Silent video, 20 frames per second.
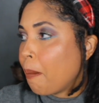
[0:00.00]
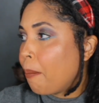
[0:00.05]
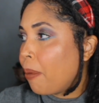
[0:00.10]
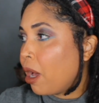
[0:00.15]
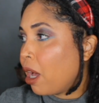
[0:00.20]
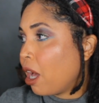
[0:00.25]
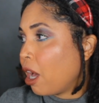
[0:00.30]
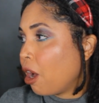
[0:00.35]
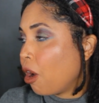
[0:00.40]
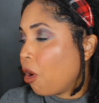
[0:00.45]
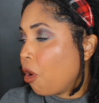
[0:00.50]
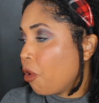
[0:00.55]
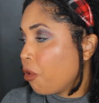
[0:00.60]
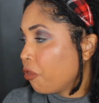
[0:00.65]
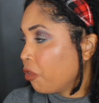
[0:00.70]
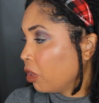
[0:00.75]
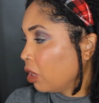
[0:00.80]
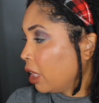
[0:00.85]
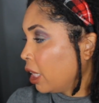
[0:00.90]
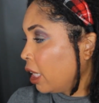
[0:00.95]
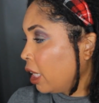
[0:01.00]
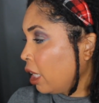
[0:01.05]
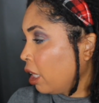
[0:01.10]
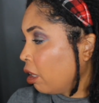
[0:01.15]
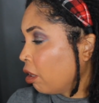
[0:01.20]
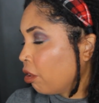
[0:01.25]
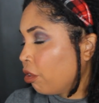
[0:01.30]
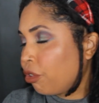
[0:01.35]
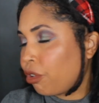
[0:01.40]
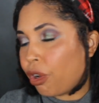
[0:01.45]
But
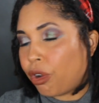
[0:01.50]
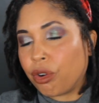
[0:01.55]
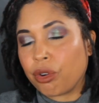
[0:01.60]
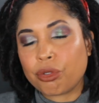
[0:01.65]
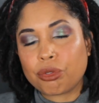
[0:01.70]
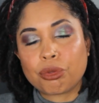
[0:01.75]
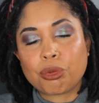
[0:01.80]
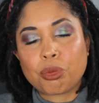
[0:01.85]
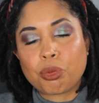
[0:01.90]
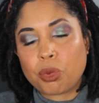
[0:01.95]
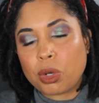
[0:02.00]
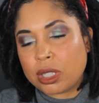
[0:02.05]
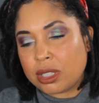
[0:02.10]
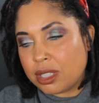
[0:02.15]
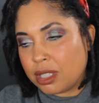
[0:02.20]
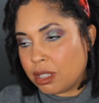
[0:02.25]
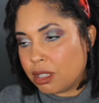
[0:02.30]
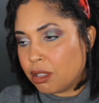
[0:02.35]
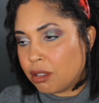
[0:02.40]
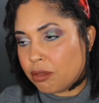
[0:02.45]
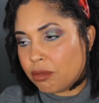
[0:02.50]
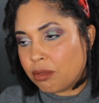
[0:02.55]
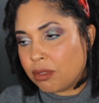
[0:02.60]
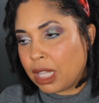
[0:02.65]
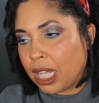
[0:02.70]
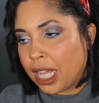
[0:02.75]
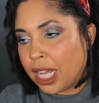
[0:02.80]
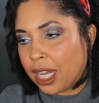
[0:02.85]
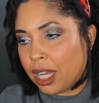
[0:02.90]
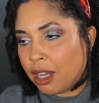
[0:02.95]
hopefully, you know, once
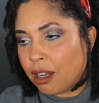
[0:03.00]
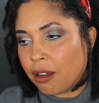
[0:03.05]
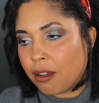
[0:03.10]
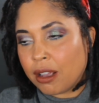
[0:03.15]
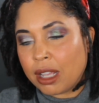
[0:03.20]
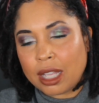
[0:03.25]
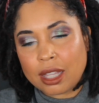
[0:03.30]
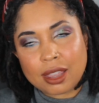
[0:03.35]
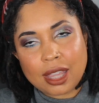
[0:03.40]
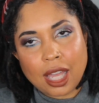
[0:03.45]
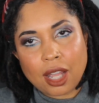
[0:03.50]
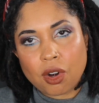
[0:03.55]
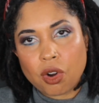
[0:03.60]
they get that